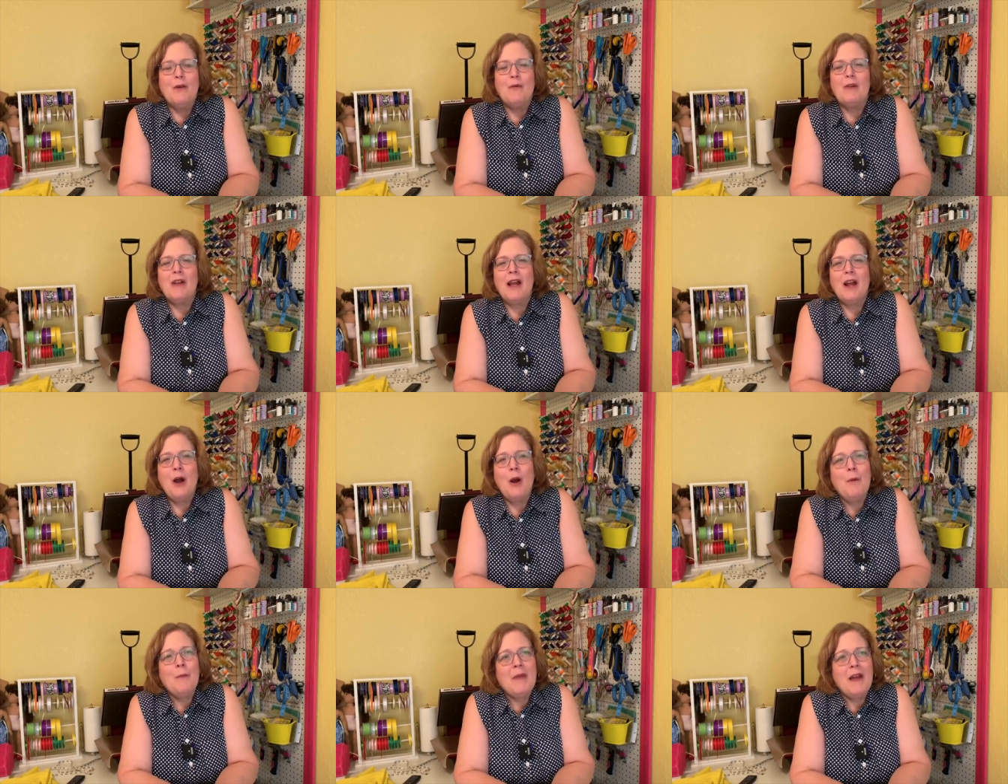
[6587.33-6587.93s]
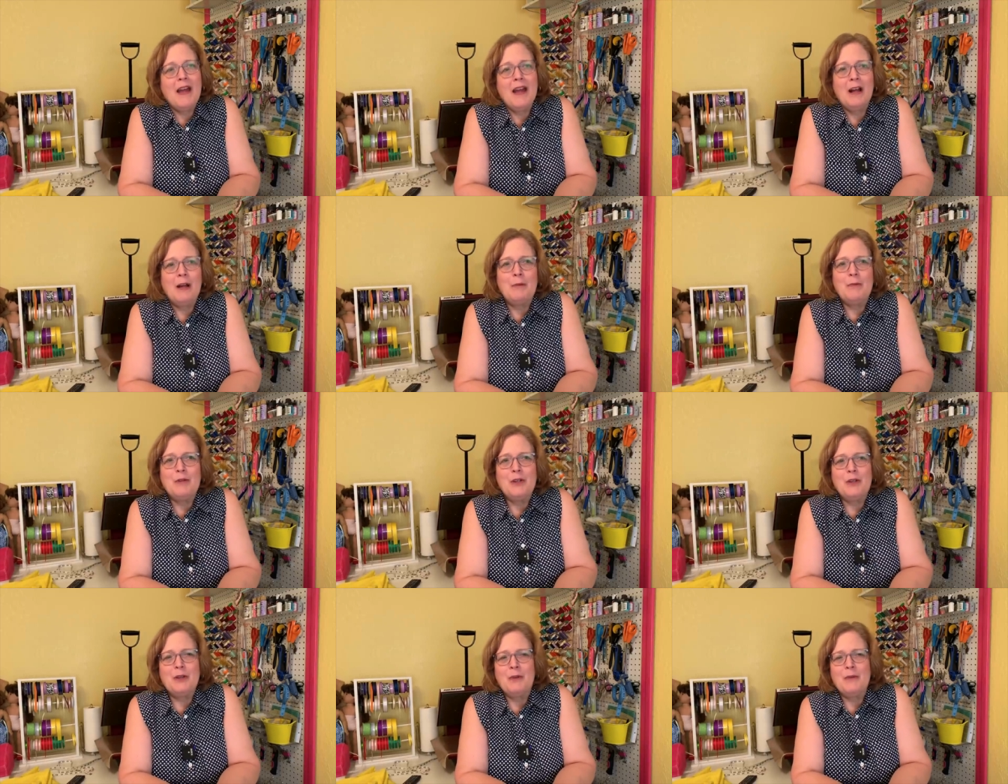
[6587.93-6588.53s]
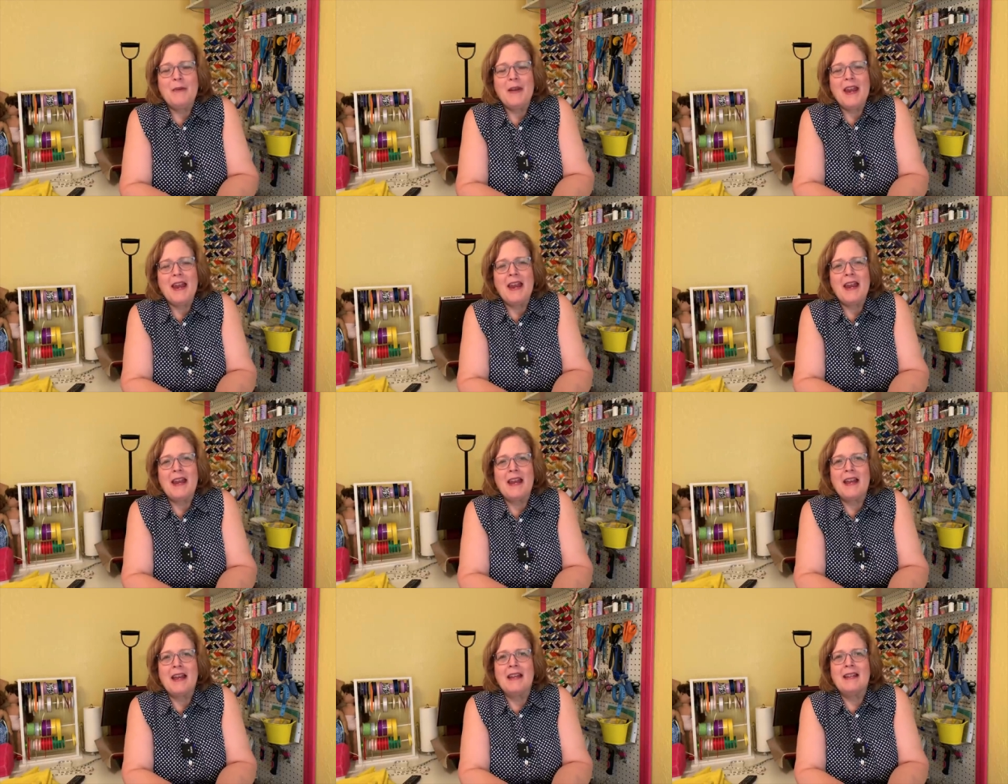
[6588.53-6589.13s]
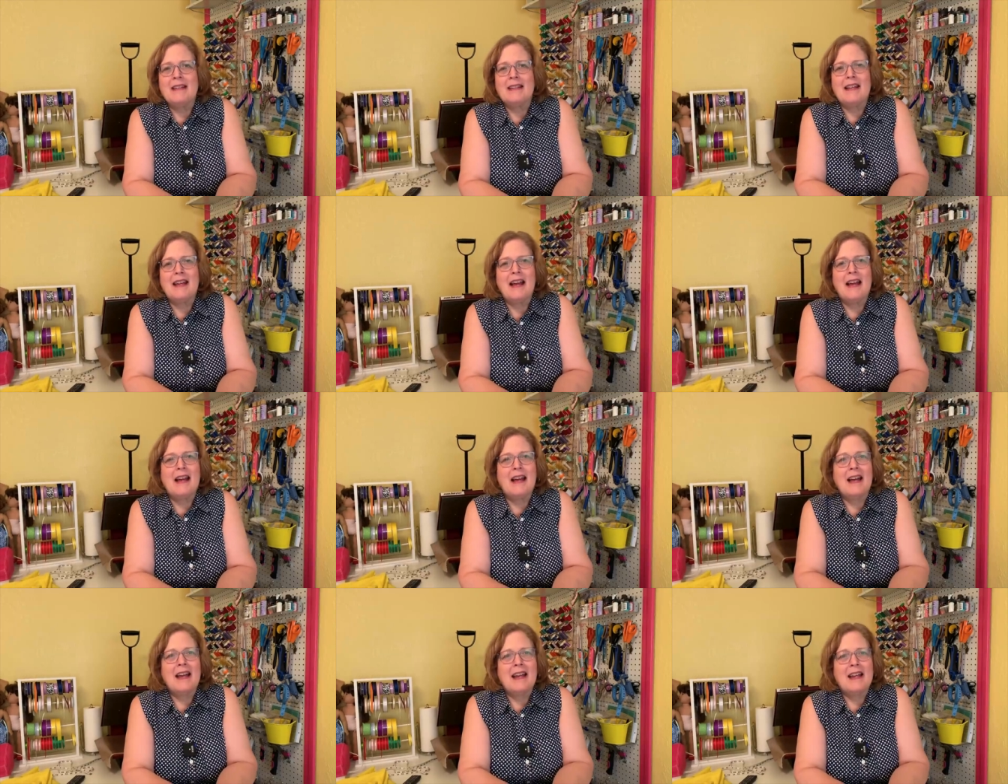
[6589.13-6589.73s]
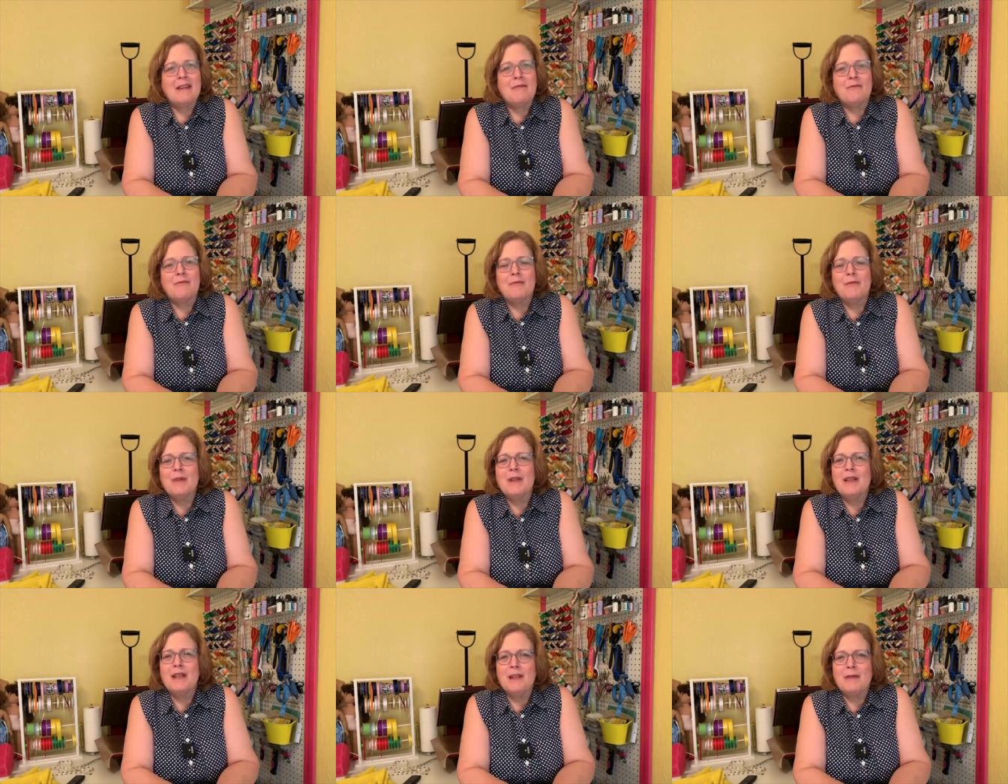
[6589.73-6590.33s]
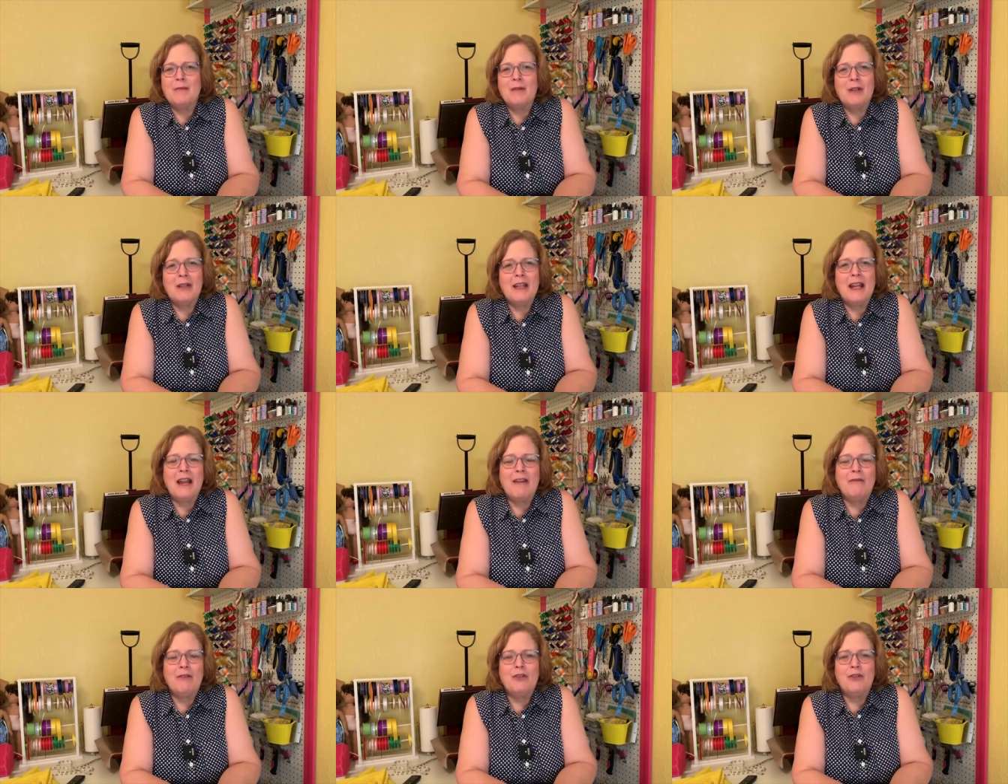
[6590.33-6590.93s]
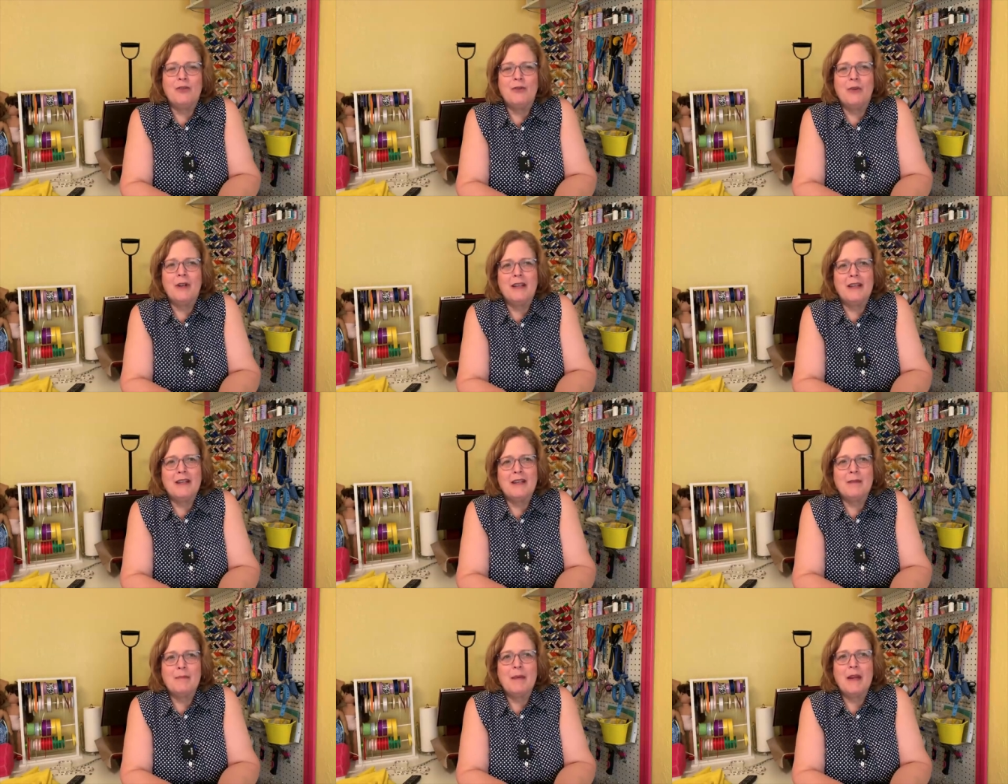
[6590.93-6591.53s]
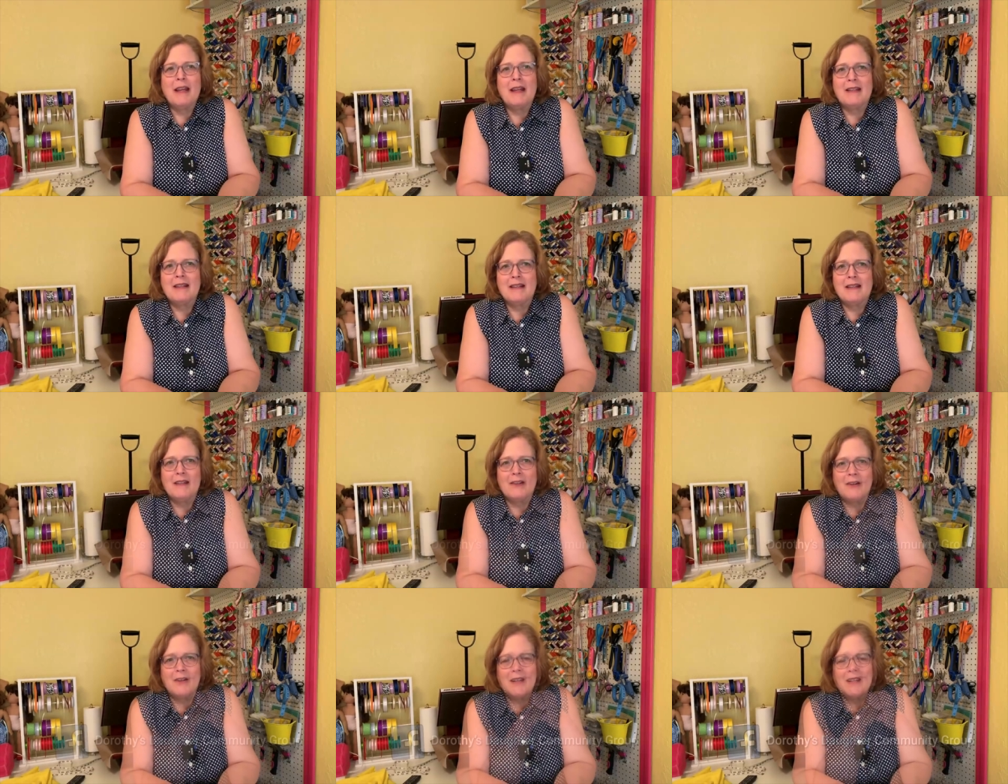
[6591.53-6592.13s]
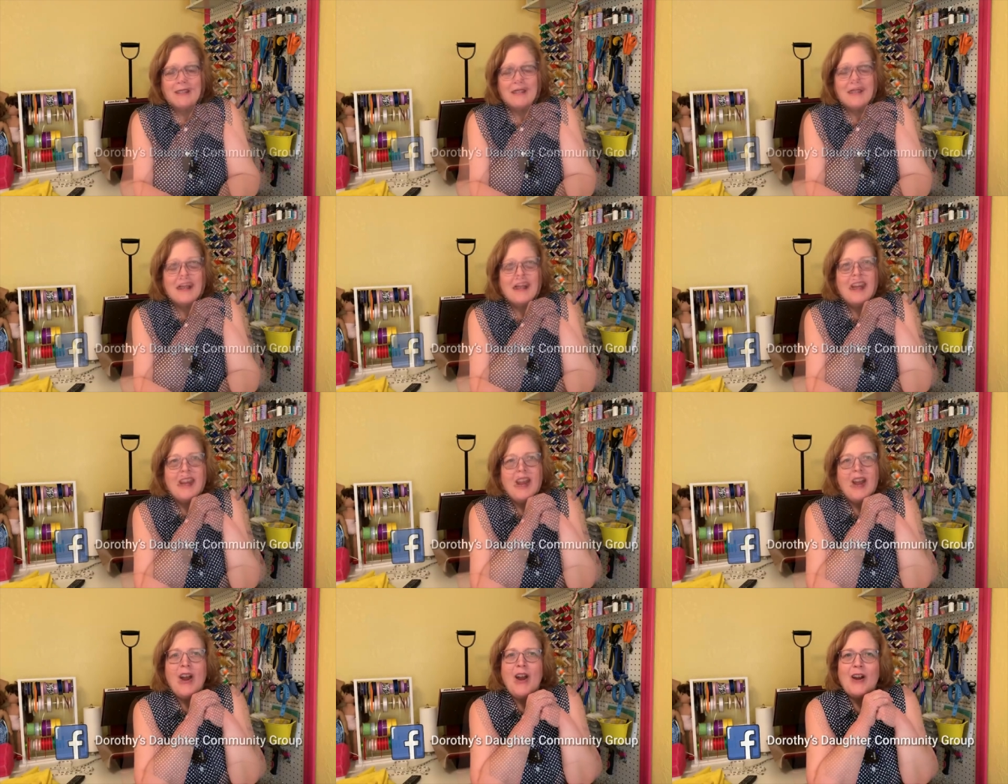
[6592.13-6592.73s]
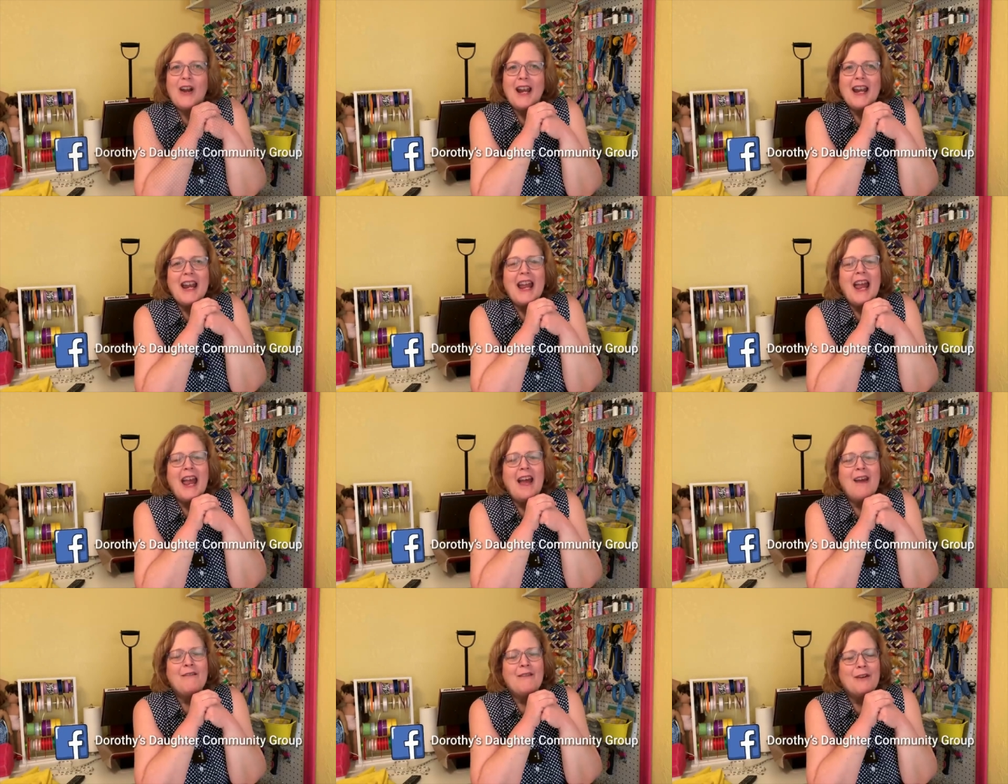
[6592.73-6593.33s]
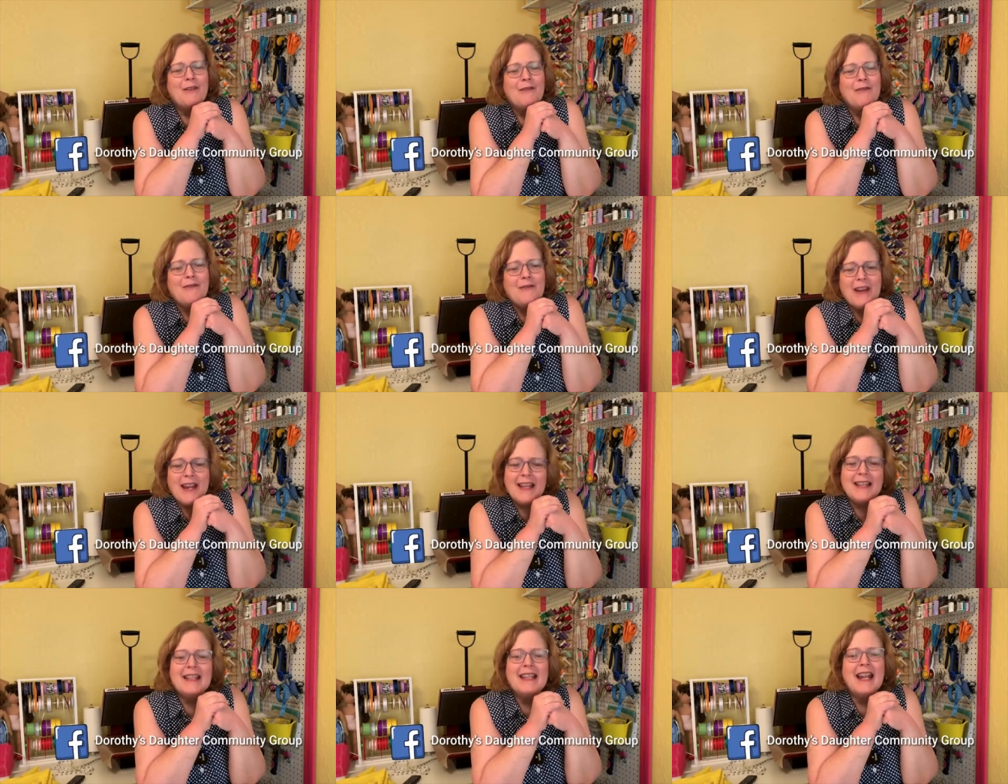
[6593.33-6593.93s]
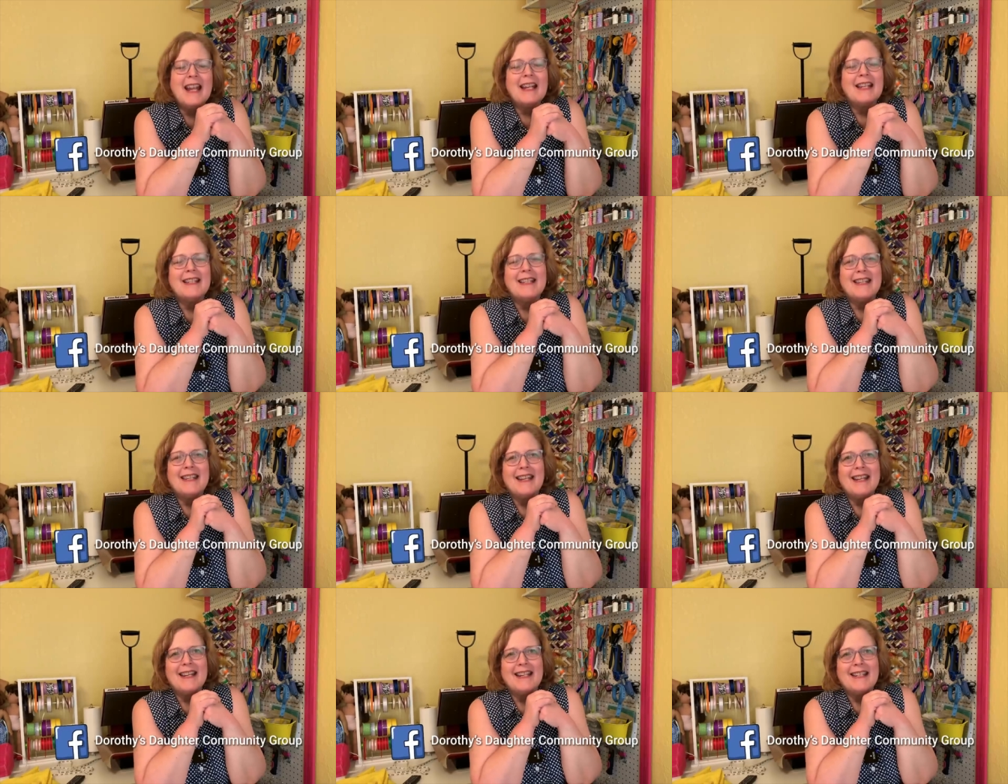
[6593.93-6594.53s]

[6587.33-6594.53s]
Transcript: Well, I hope that helped you, and I really, really have enjoyed this pants series. All right, have a fantastic